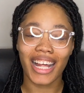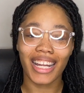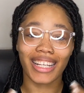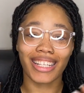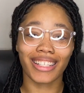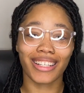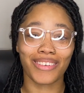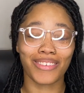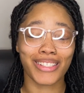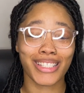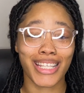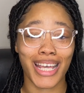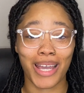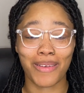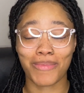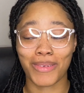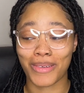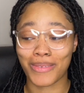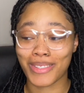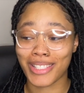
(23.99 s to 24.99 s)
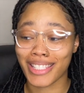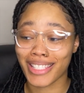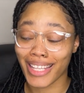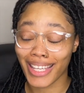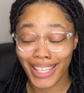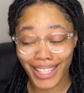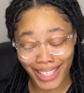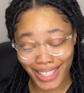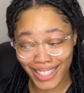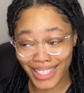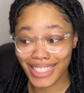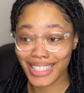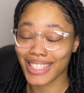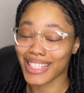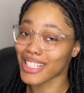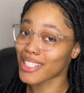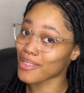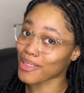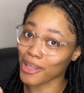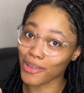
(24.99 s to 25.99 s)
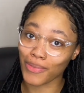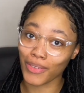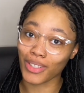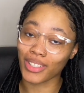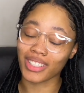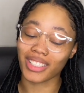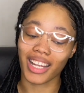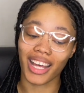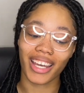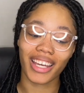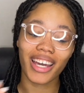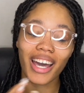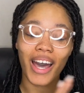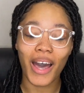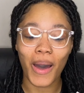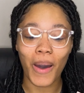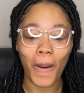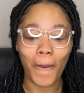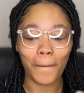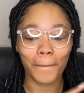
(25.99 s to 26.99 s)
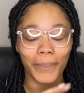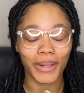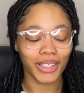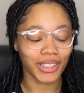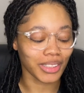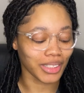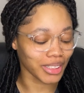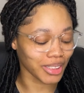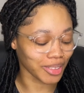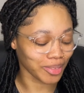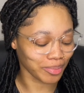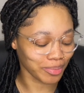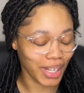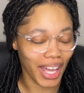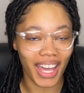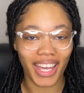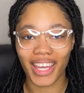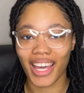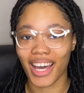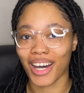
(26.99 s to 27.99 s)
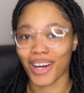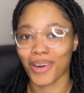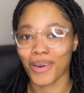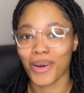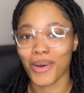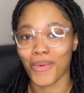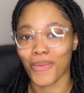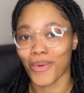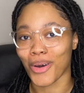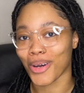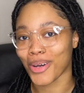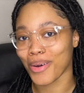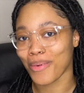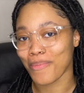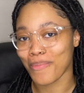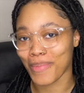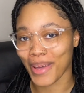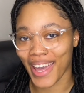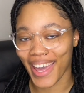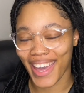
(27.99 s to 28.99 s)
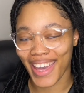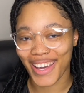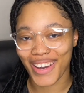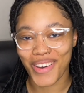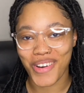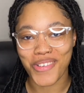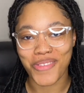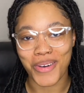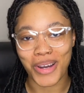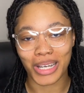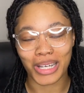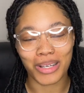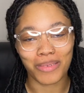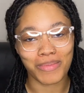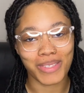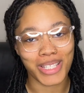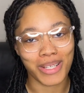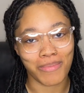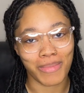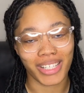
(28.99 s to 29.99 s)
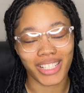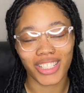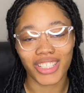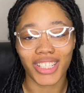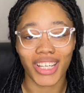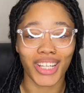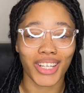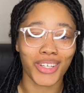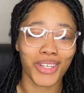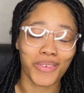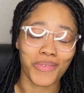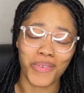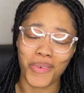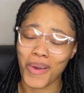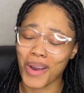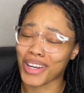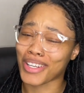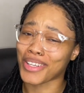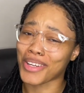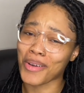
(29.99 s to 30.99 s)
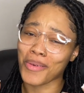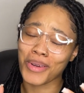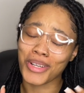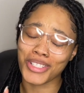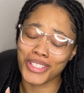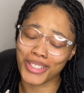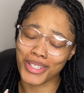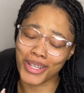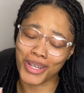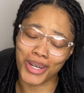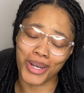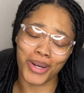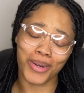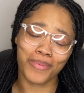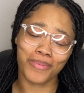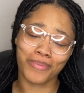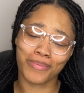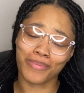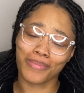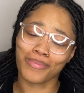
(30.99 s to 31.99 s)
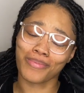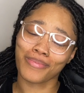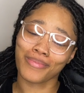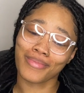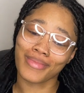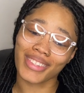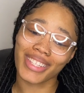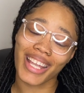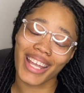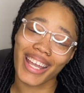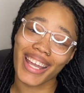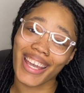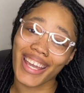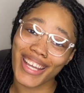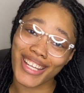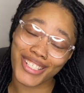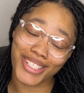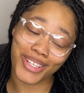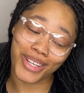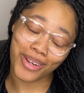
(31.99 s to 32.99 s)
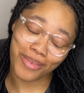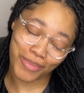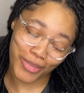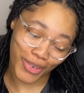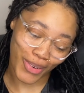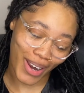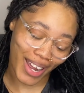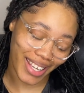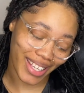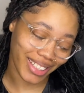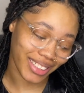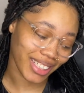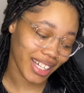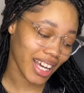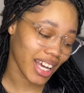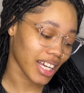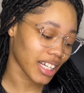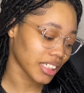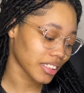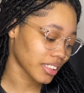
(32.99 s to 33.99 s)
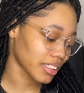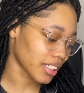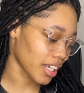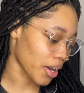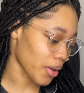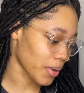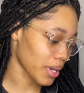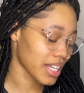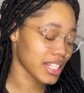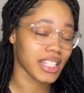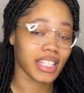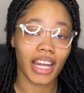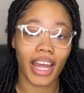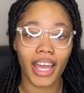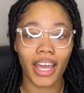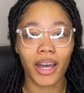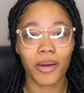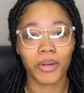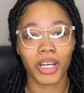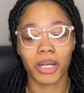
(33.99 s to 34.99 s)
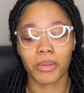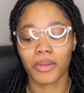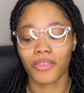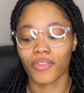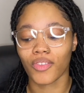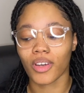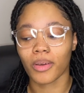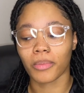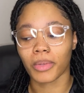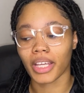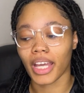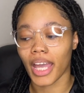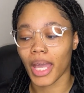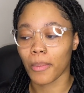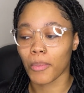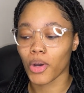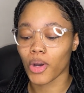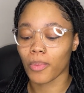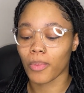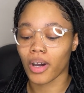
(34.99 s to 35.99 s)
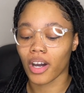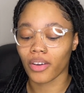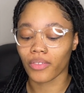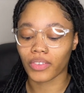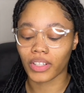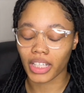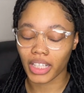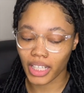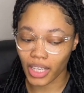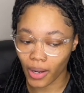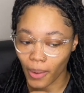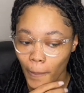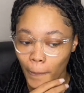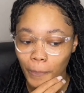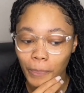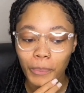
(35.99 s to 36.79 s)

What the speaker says: Long time no see, that's what it feels like. But hey y'all, welcome back or welcome to my channel. If you are new, it's your girl Mariah. So today I'm gonna be filming a mukbang video.